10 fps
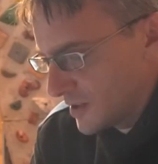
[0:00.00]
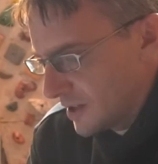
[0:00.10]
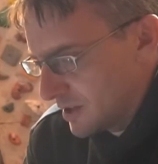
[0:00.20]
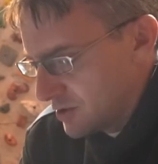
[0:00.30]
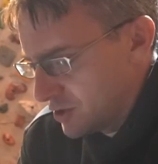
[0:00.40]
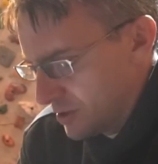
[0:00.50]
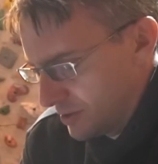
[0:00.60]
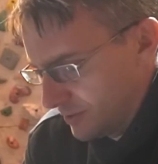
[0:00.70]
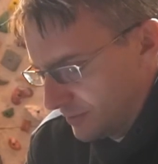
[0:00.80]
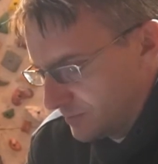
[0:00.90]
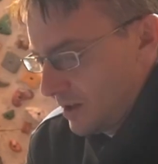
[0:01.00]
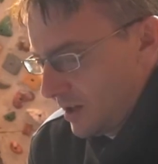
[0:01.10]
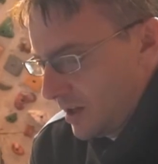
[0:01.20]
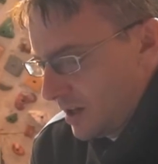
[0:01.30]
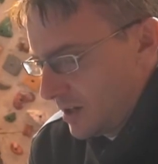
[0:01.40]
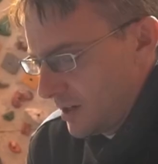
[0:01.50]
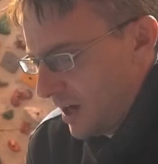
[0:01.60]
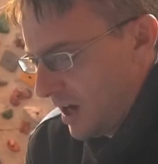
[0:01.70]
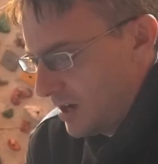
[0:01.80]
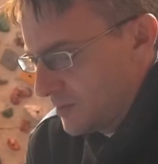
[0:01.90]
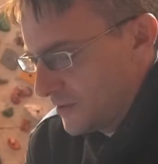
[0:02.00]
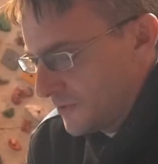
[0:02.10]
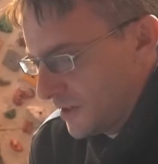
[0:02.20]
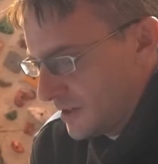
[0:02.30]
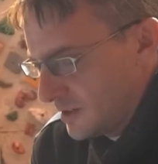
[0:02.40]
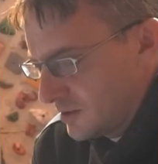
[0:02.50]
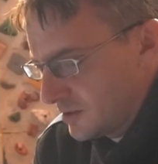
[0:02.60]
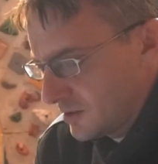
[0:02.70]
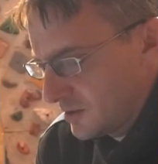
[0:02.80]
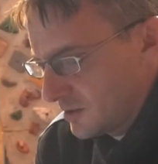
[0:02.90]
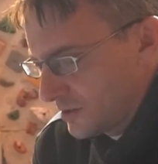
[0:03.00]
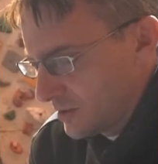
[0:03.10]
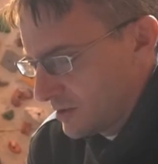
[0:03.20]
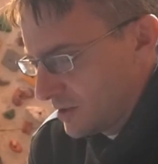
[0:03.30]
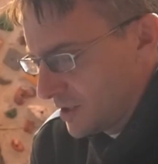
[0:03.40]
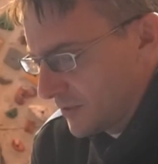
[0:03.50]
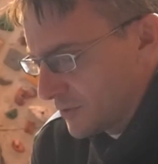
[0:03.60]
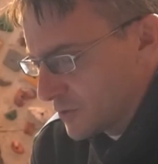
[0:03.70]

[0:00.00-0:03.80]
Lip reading: edge. And I'm defining the difference